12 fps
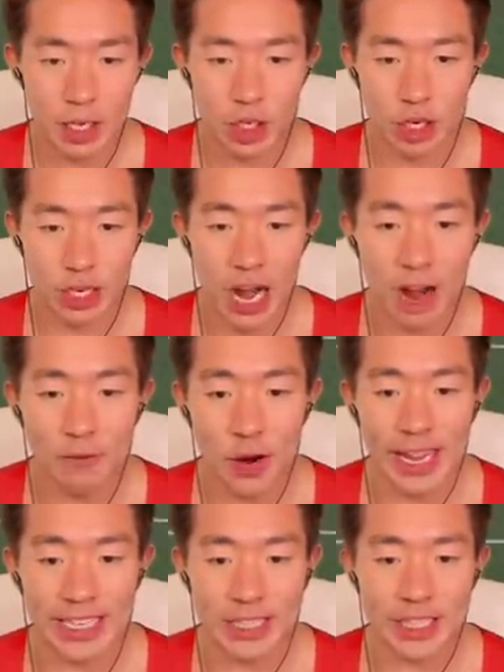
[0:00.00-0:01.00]
Good
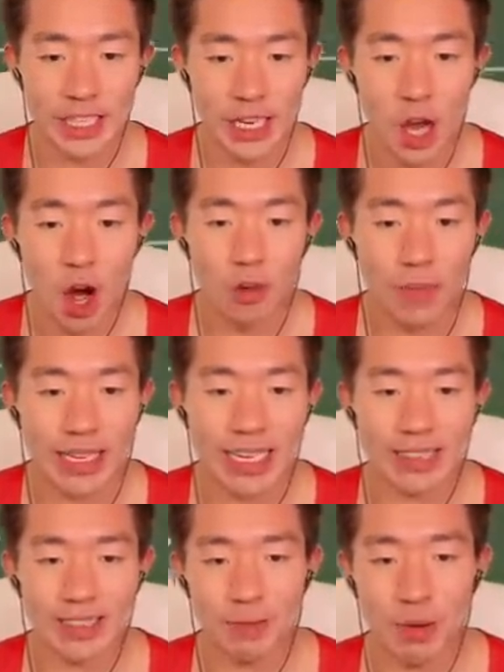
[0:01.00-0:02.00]
coverage. Oh my
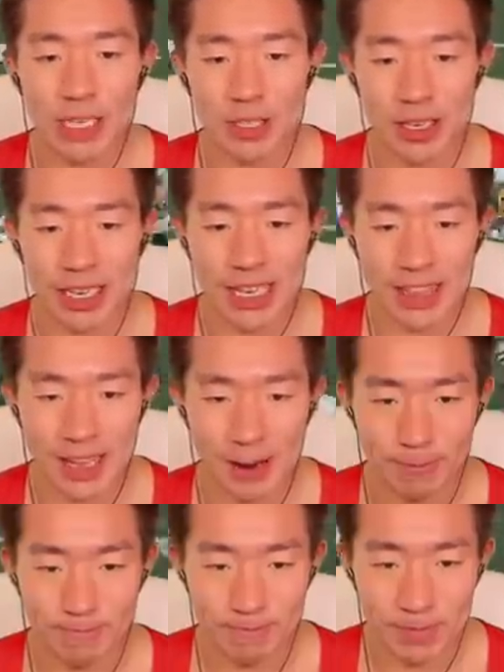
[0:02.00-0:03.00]
God. Pressure didn't get there.